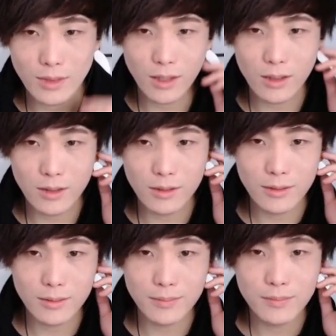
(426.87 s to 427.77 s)

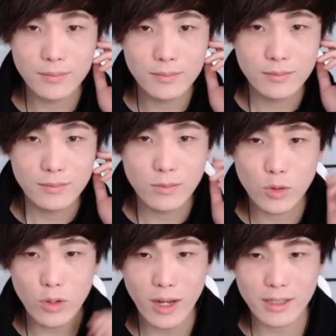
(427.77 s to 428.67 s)
Um,
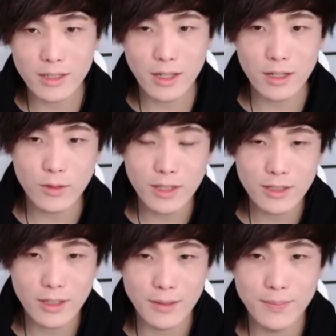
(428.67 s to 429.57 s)
Trex, thanks for the
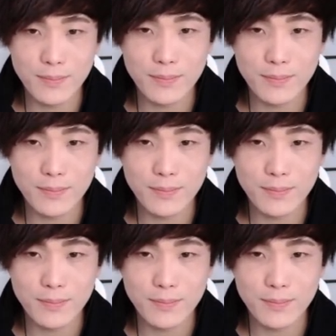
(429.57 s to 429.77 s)
sub.